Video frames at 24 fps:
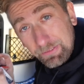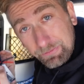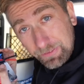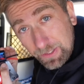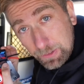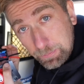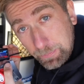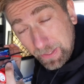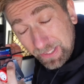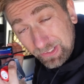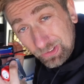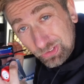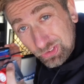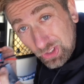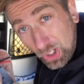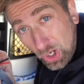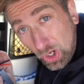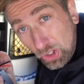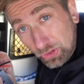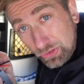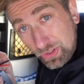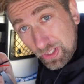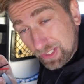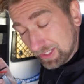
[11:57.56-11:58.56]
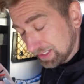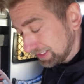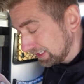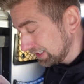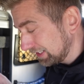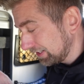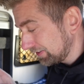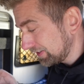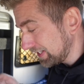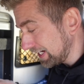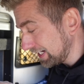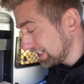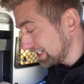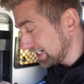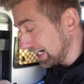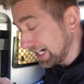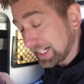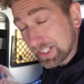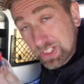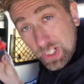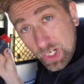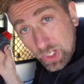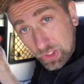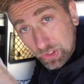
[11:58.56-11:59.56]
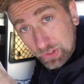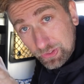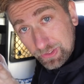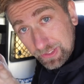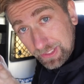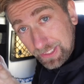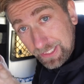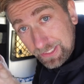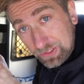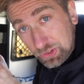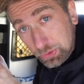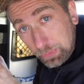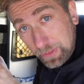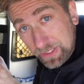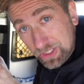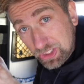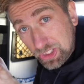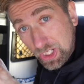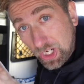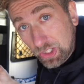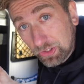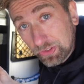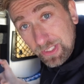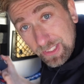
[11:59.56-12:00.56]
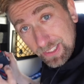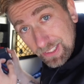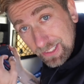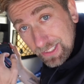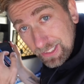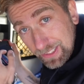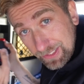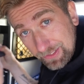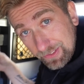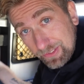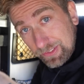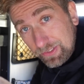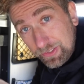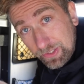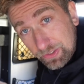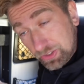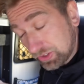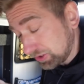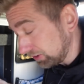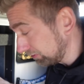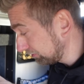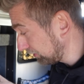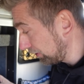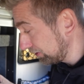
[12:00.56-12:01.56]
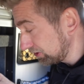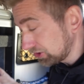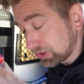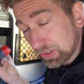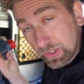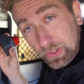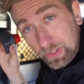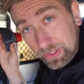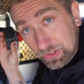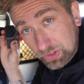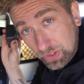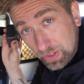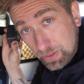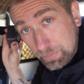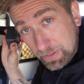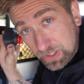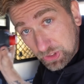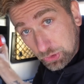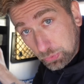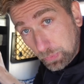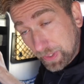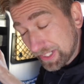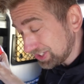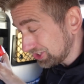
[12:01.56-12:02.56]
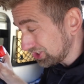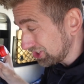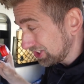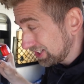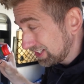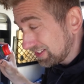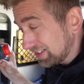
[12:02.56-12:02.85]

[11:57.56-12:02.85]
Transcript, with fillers: And if this panel's on, then I know it's switched on and there's stuff going. So it's going to be switch,